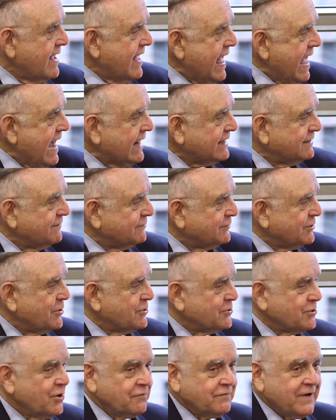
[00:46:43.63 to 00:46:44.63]
Active
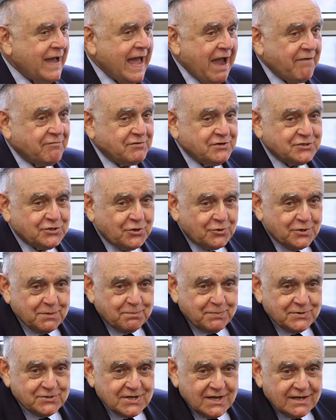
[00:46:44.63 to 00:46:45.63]
turnover averages
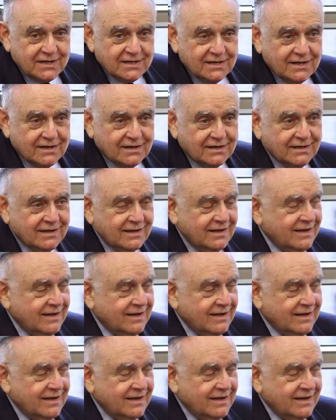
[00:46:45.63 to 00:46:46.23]
30% a year.